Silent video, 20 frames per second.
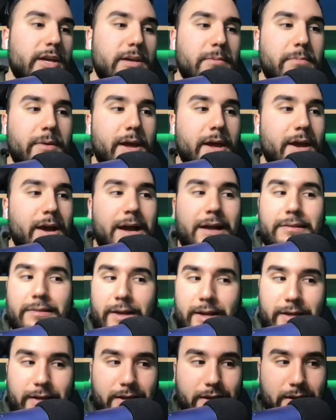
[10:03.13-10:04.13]
eBay, I
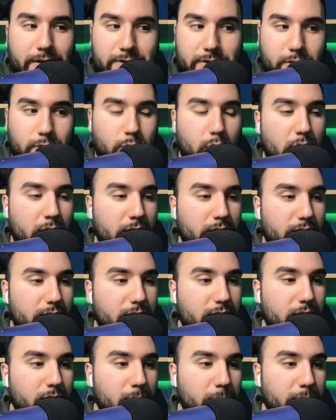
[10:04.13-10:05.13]
like it. It's a quality
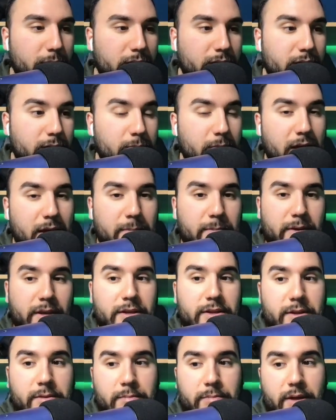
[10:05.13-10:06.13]
company, in my
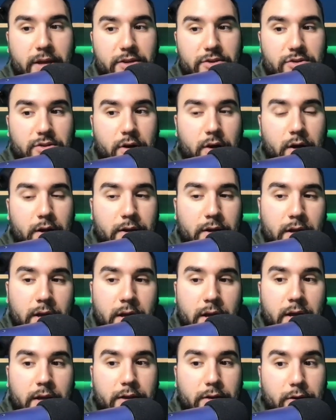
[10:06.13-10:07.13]
opinion, based on,
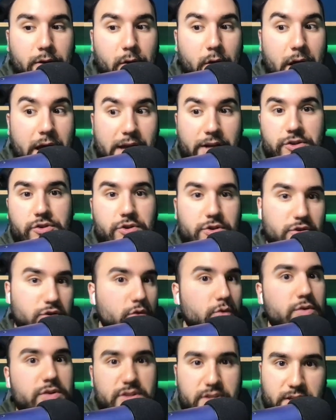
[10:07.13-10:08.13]
you know, actually
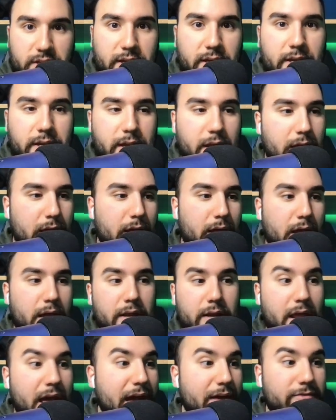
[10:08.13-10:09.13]
using it
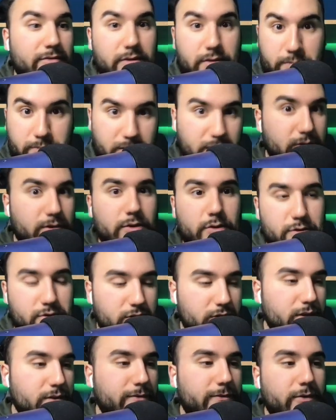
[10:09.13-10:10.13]
and having been
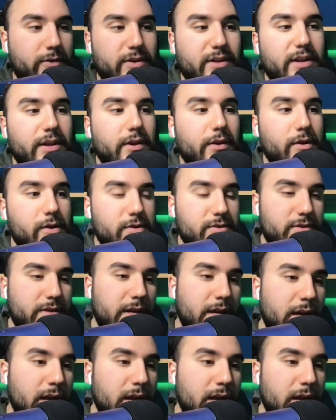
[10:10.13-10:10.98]
using it for years.